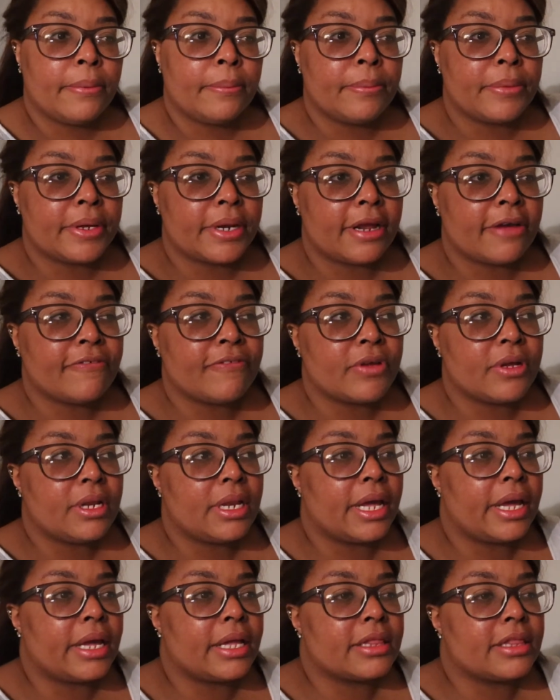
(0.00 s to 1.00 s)
But I feel
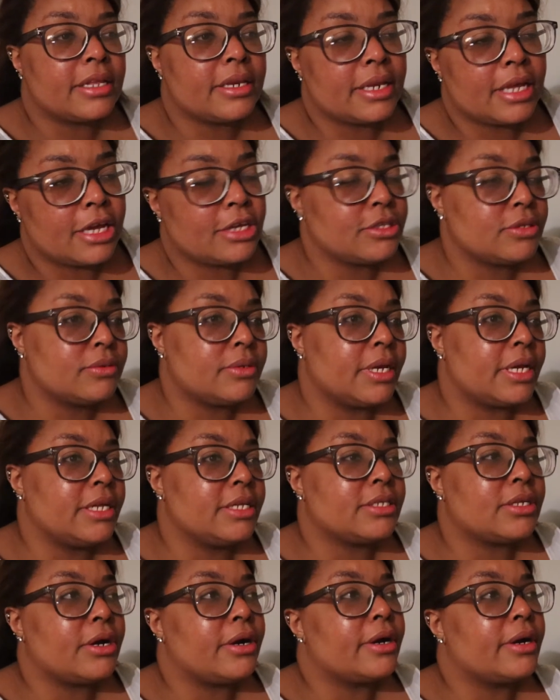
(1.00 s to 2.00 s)
like the next two
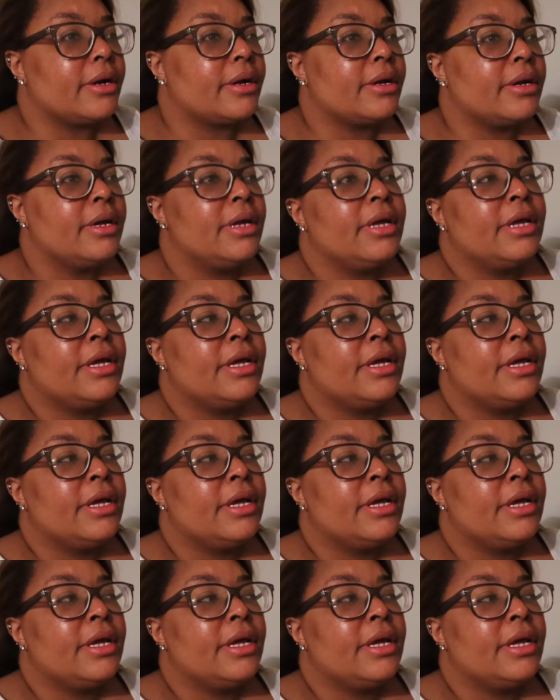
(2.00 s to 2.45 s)
days are